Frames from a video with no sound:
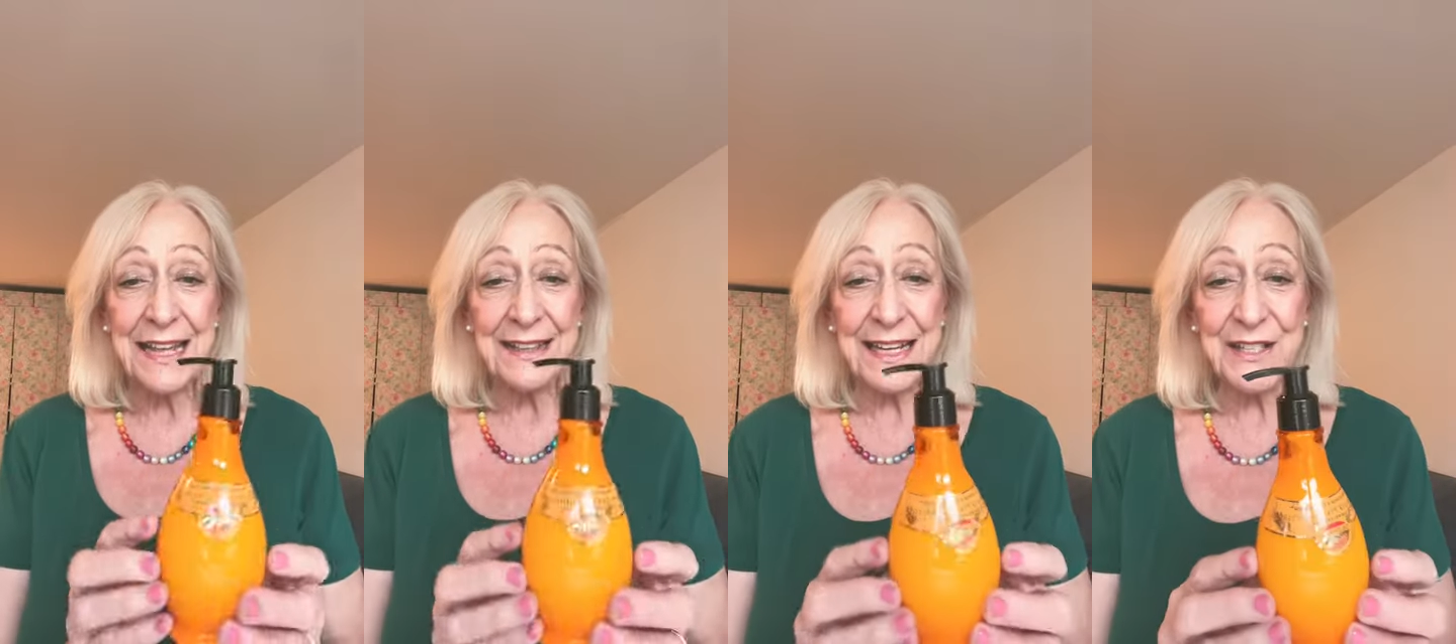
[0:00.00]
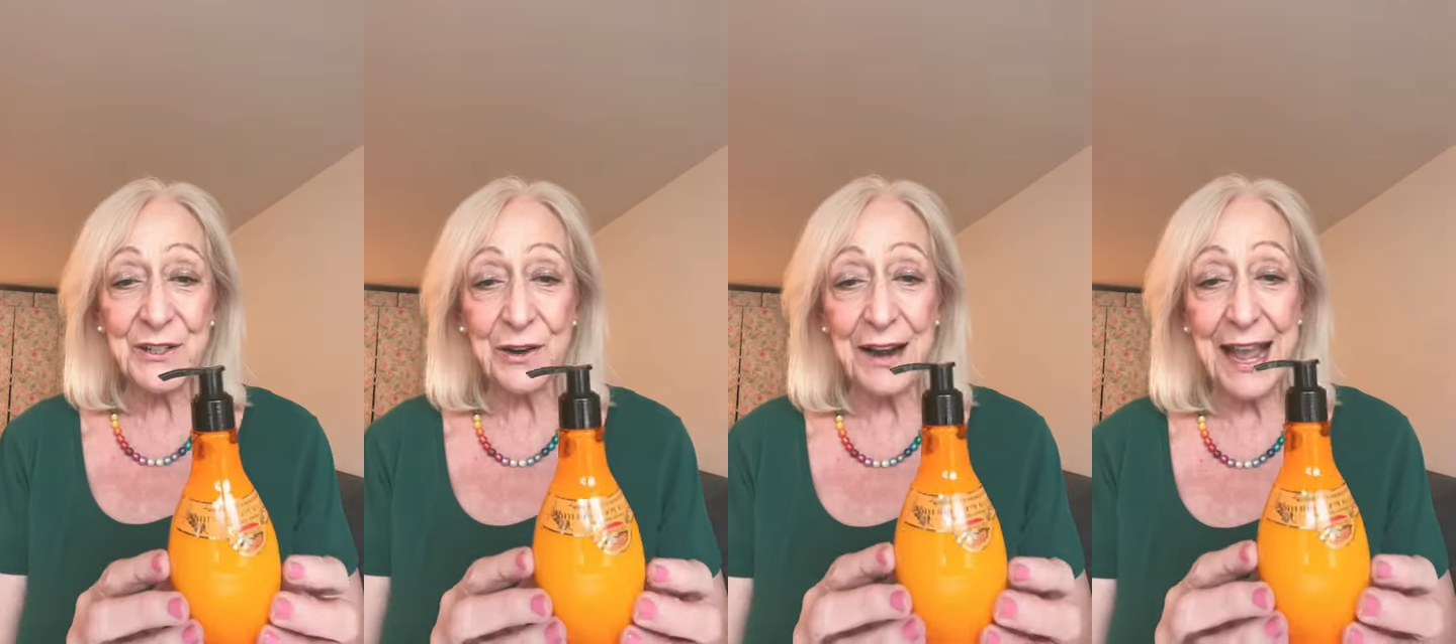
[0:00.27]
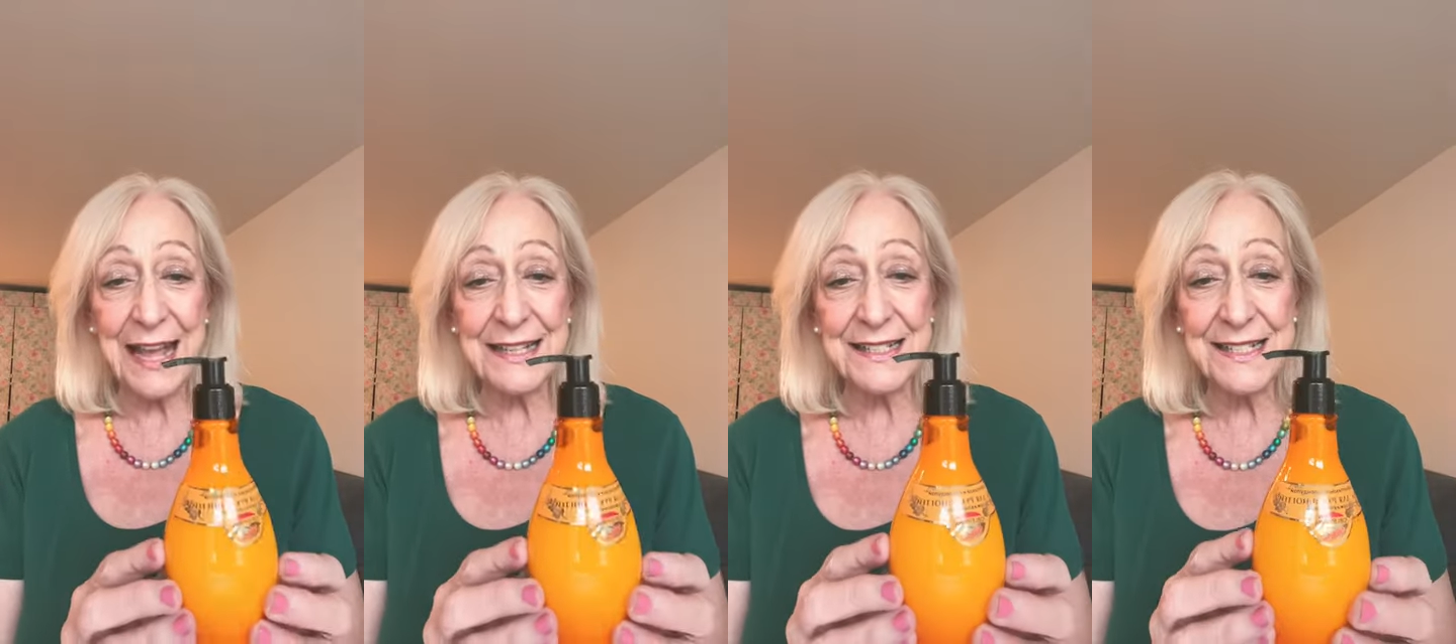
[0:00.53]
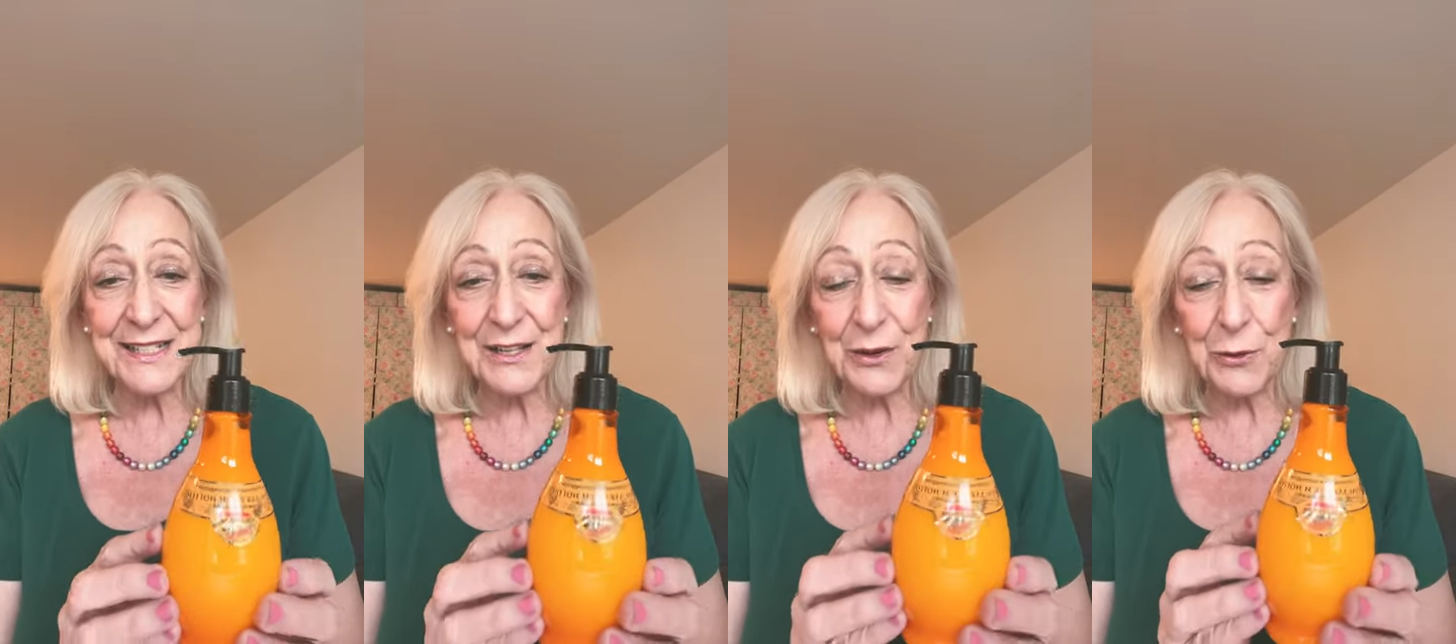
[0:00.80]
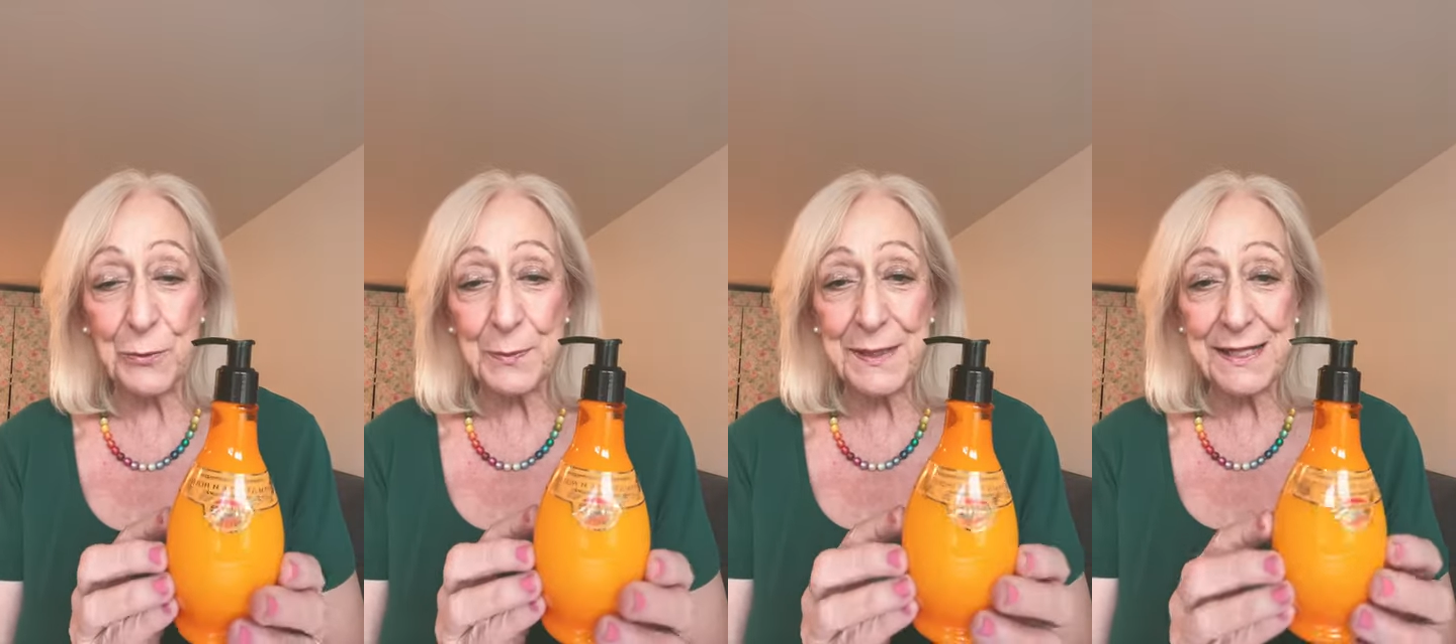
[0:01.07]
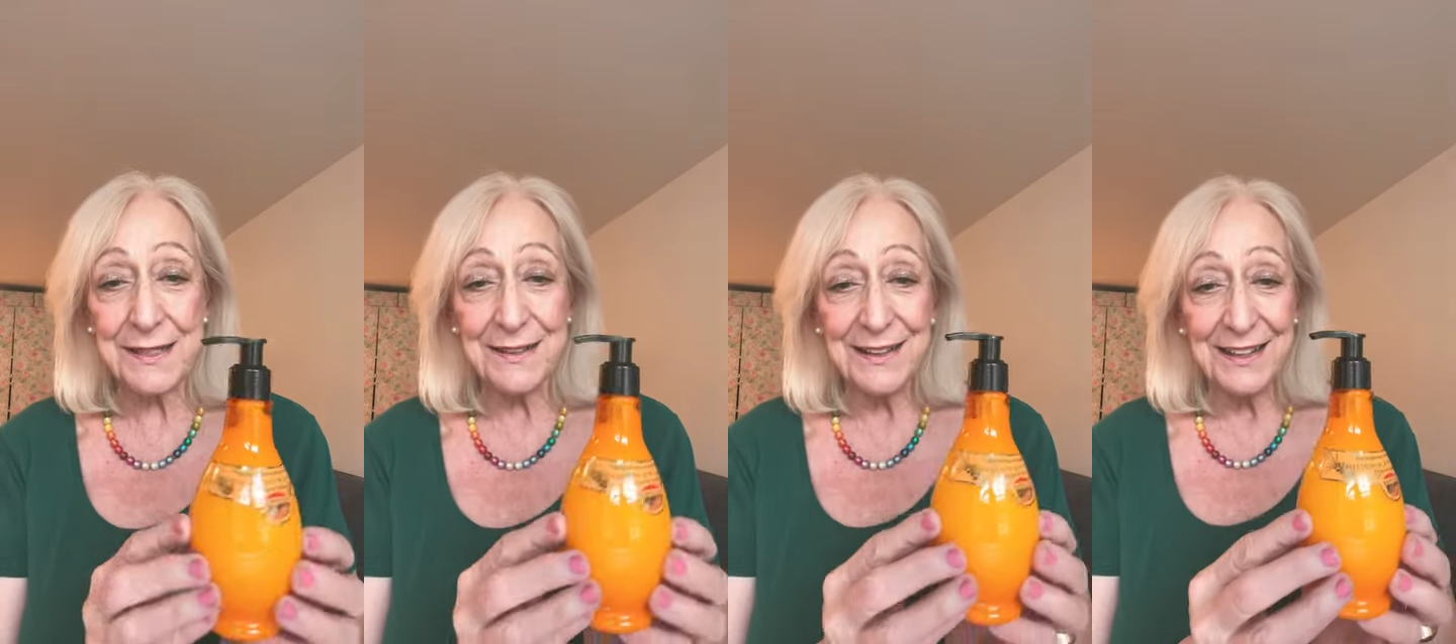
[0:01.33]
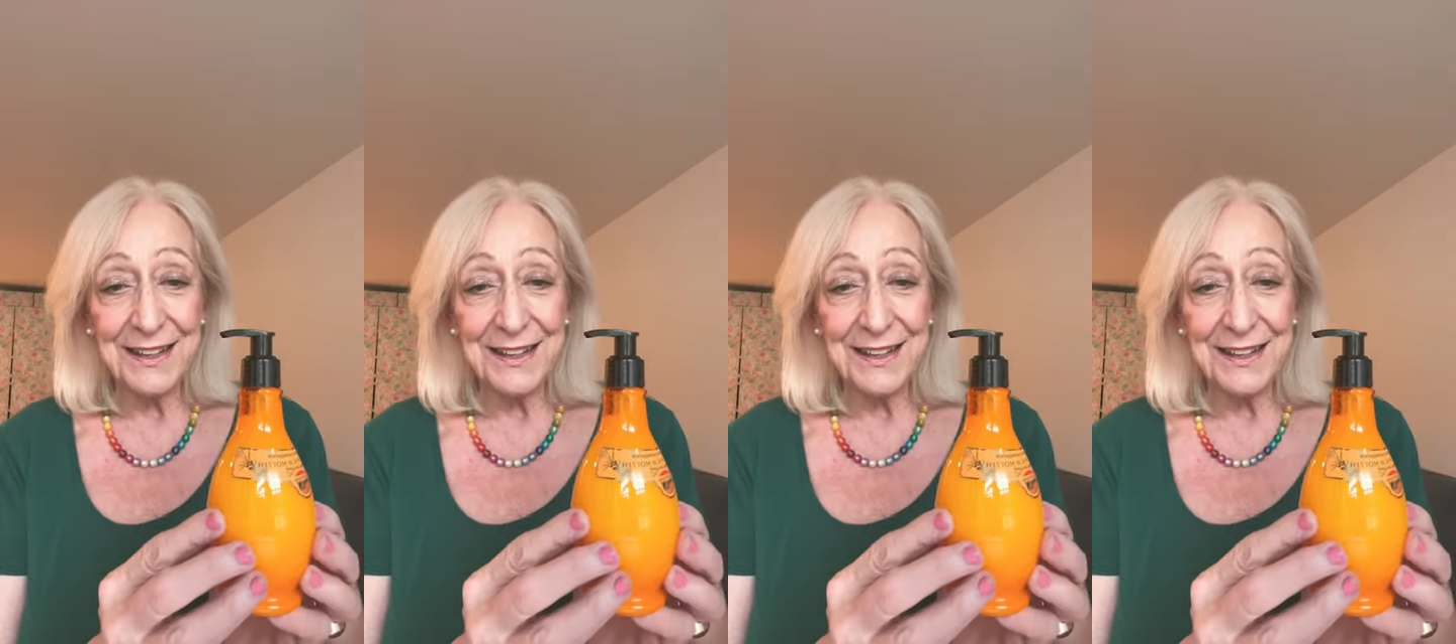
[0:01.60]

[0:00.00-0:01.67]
These are hand soaps.